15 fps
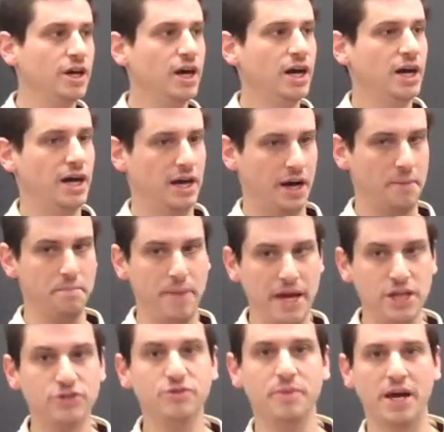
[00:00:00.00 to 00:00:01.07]
a
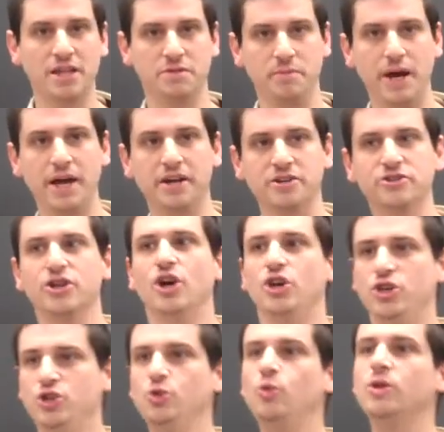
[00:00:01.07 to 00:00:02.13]
major in mathematics,
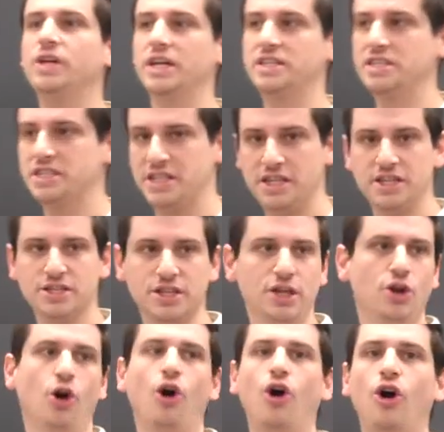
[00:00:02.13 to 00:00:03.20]
you will get to see this
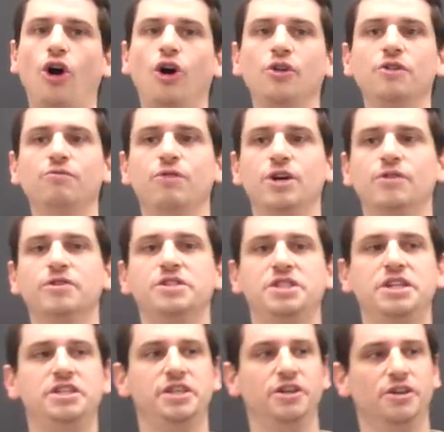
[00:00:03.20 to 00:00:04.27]
in all the rigorous
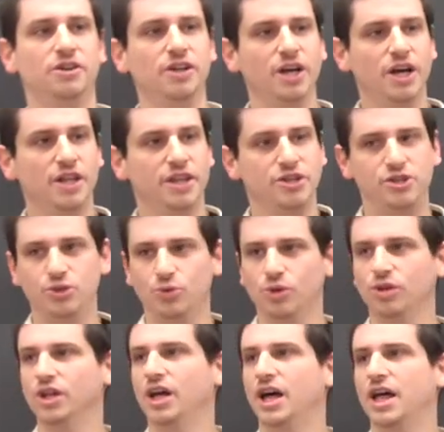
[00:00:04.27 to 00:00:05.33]
detail that you
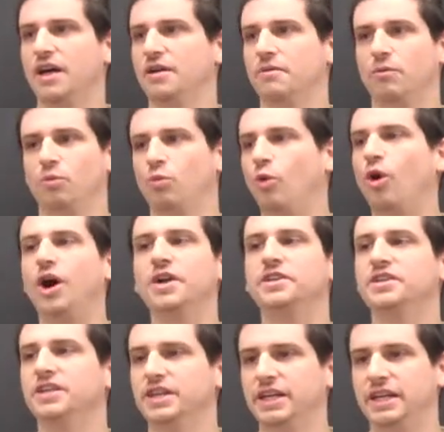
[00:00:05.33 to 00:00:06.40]
will
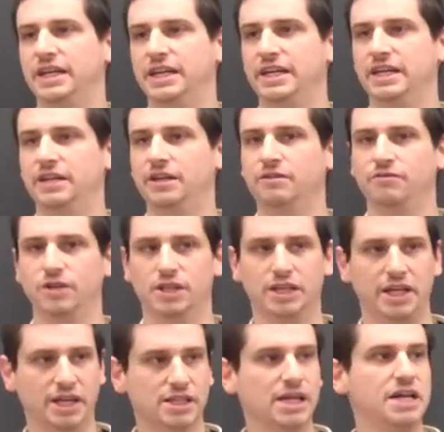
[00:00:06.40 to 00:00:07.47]
want in
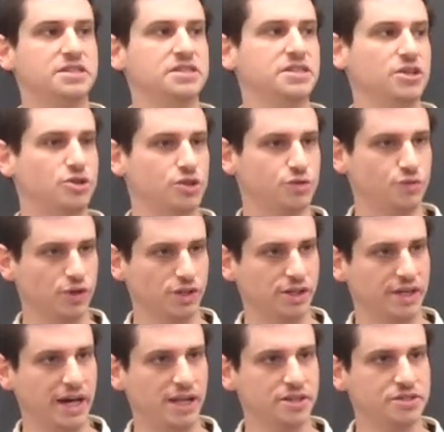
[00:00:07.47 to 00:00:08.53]
later classes such as
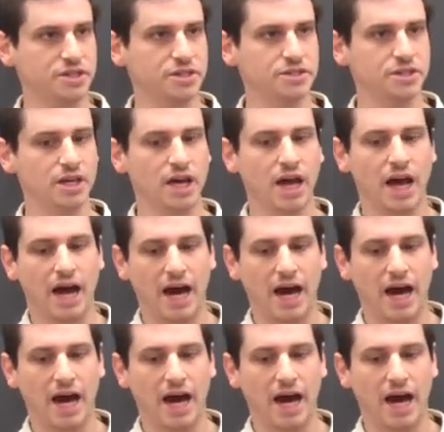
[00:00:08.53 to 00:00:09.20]
real analysis.